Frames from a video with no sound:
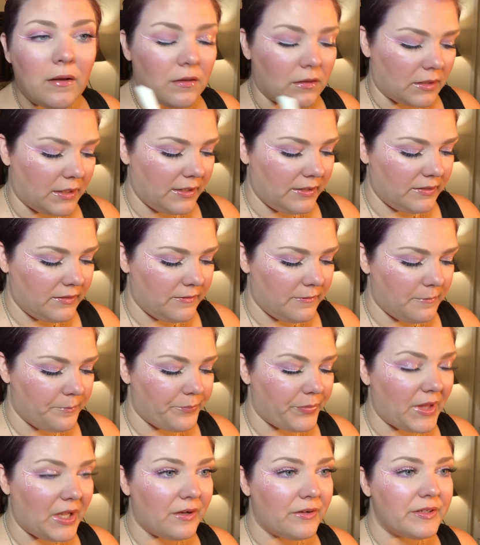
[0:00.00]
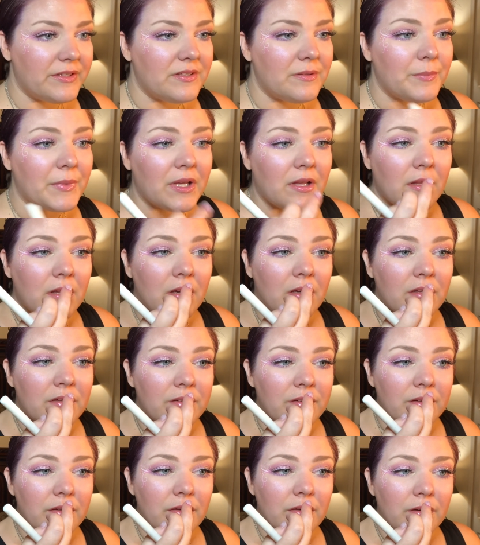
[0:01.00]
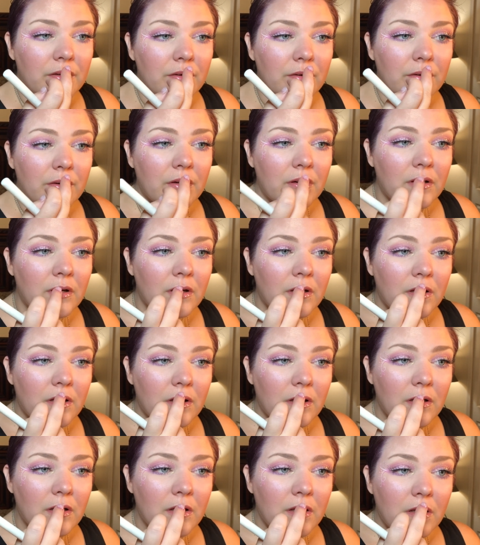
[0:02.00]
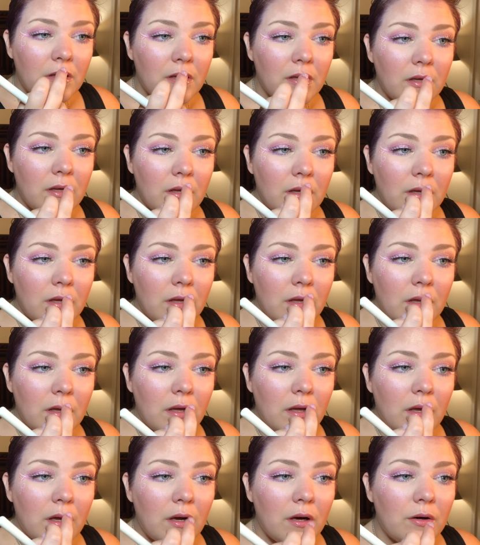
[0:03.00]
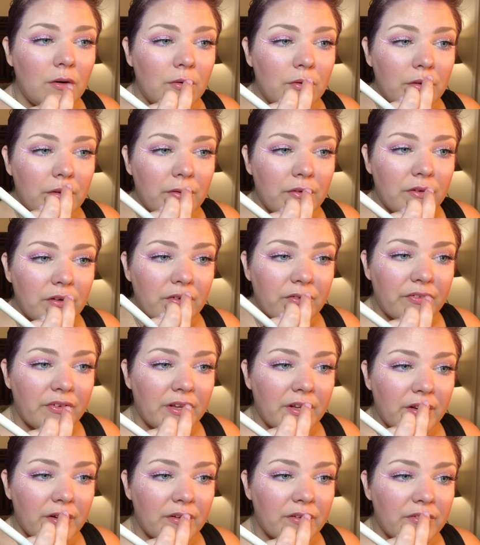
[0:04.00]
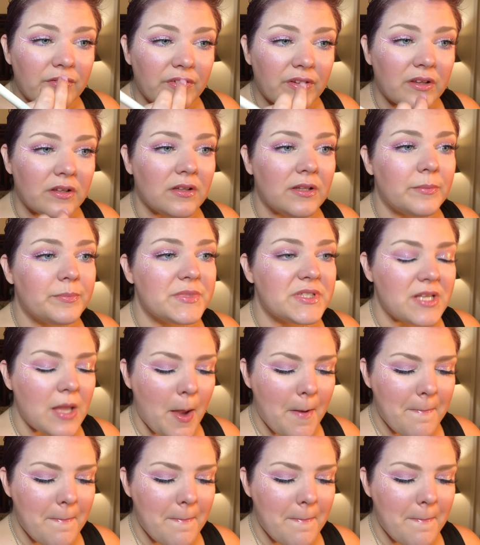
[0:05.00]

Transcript: Kinda, I already did my gloss, so we'll use our fingers for the lips.